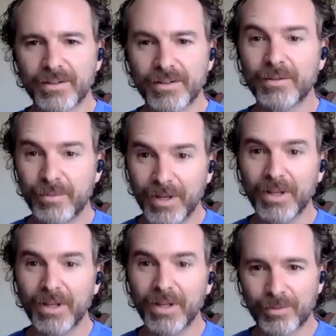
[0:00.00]
real
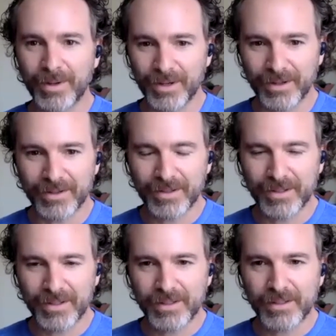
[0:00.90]
career,
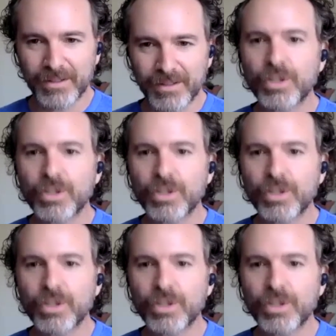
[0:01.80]
took